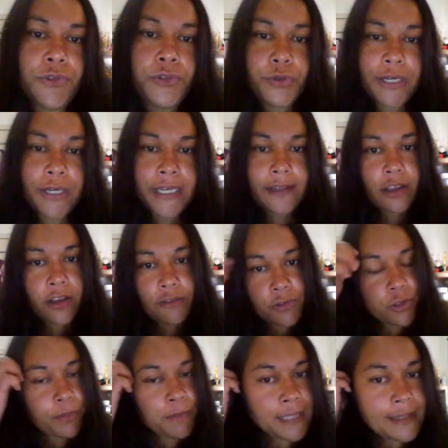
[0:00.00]
The trait of
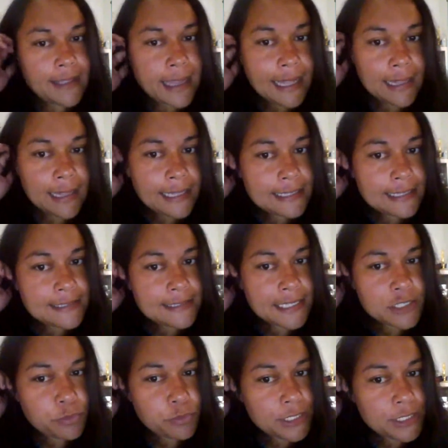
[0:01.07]
a dominant allele is
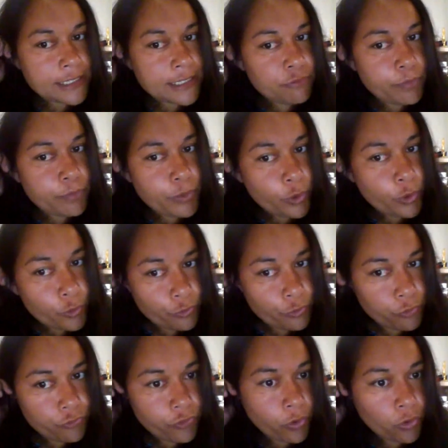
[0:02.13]
expressed if both
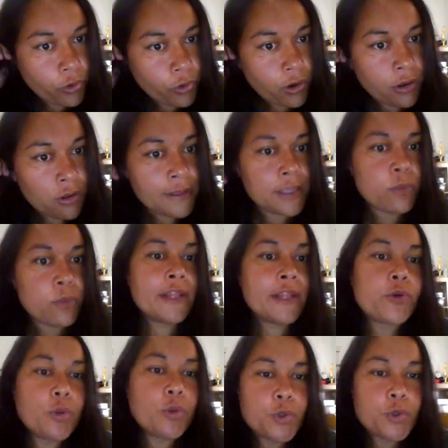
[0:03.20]
or only
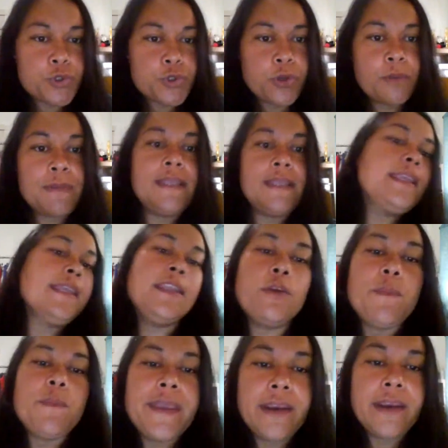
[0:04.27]
one chromosome in
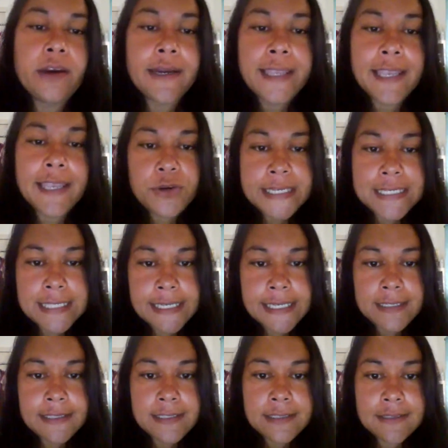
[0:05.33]
a pair carries
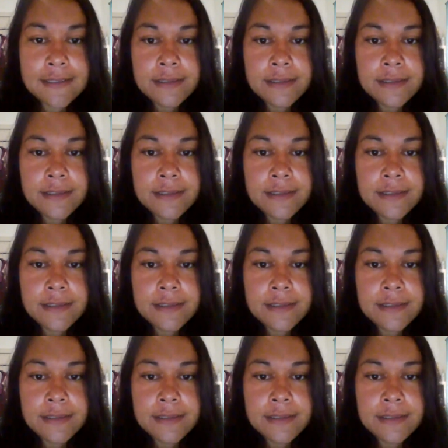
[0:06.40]
it.